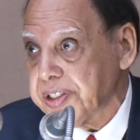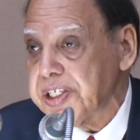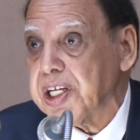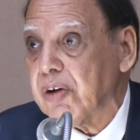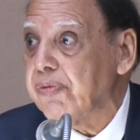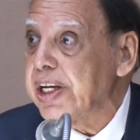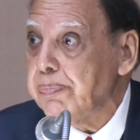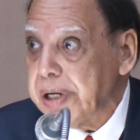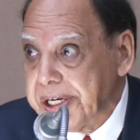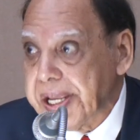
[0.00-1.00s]
These are very
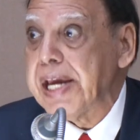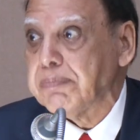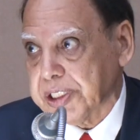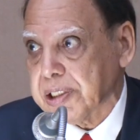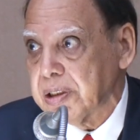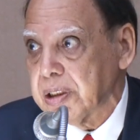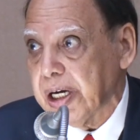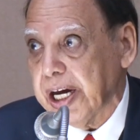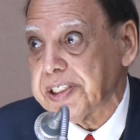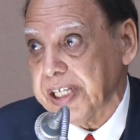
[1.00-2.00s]
big names,
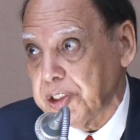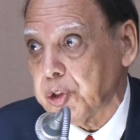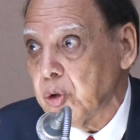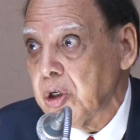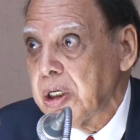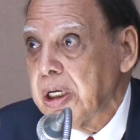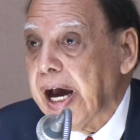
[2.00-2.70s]
I tell you.